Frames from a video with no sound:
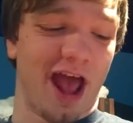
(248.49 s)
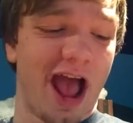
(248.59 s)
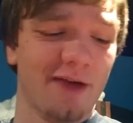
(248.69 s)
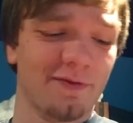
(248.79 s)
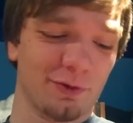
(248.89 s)

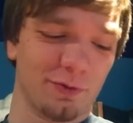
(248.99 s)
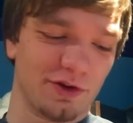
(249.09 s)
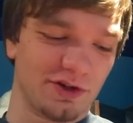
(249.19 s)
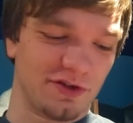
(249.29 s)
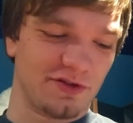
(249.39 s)
after
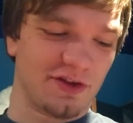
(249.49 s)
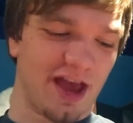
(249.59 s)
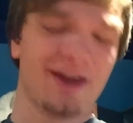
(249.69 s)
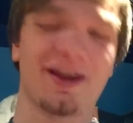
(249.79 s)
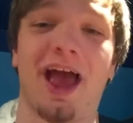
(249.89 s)
witches
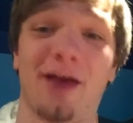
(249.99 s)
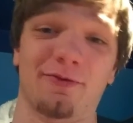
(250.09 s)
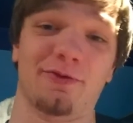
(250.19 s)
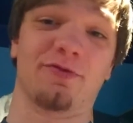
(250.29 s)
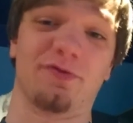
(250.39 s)
and
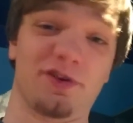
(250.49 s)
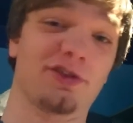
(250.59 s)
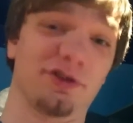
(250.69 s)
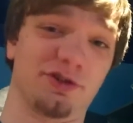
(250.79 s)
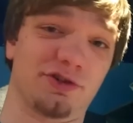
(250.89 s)
after
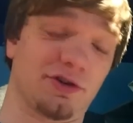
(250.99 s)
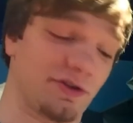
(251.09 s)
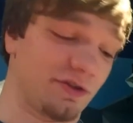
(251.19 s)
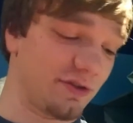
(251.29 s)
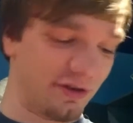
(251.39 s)

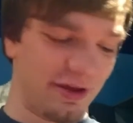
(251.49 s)
villagers.